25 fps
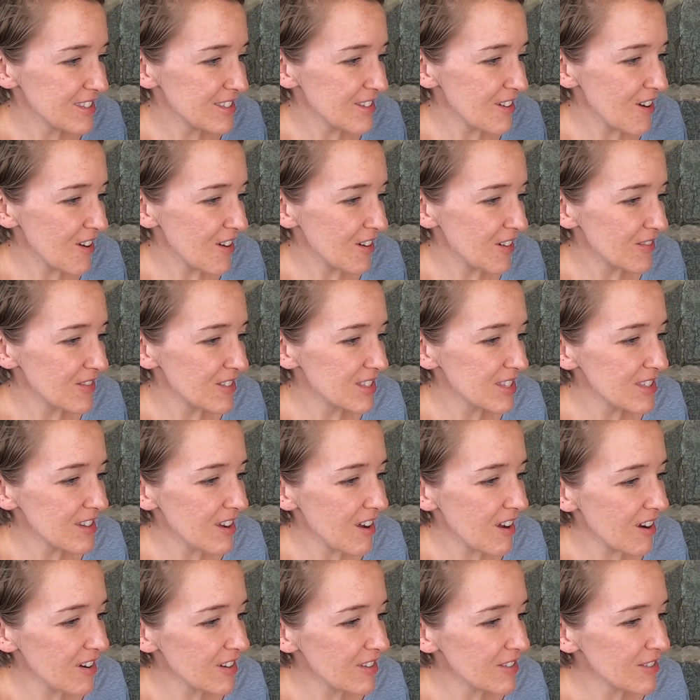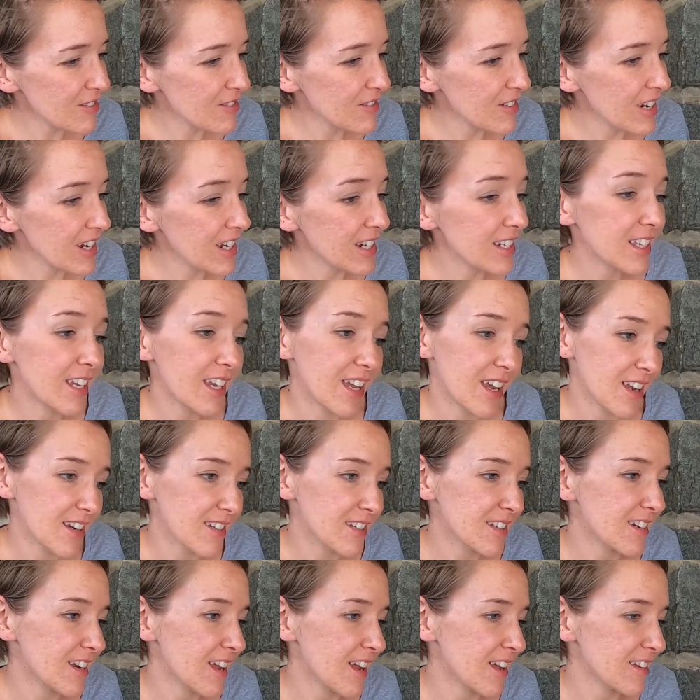Song of Song, the Grand
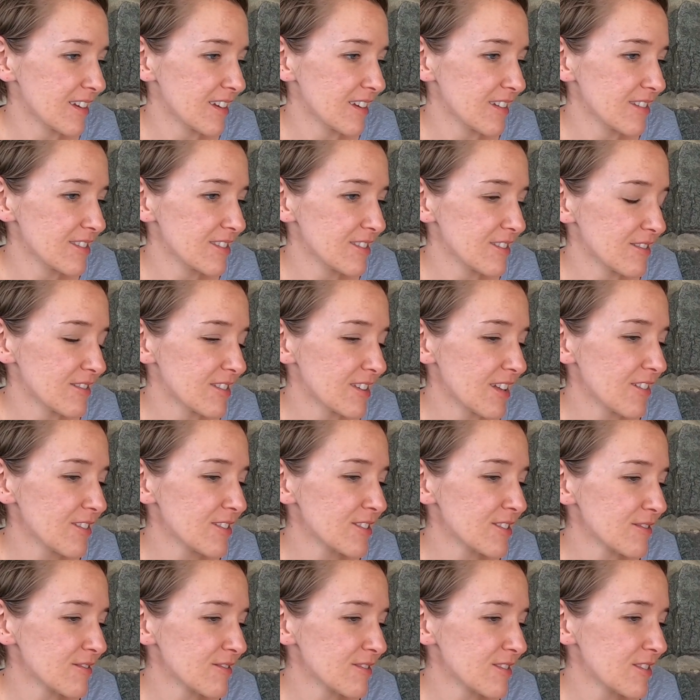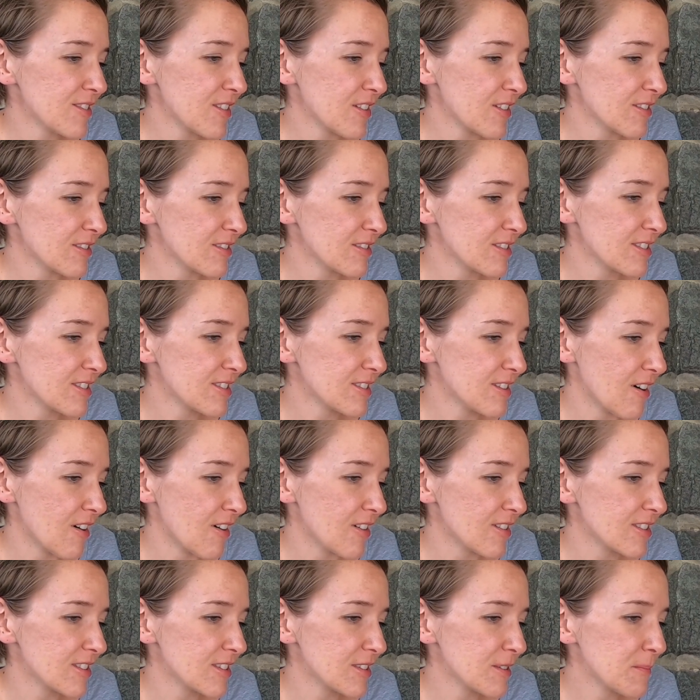Canyon at Yellowstone. Yellowstone
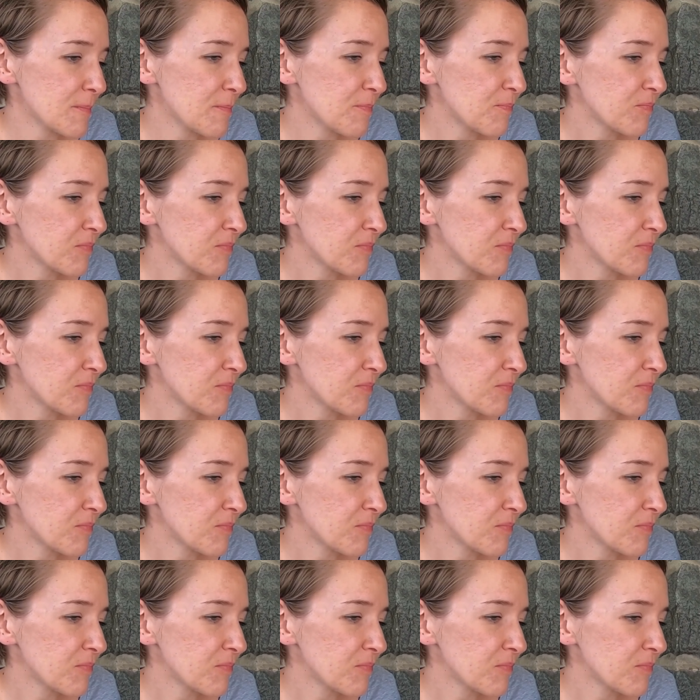thoughts.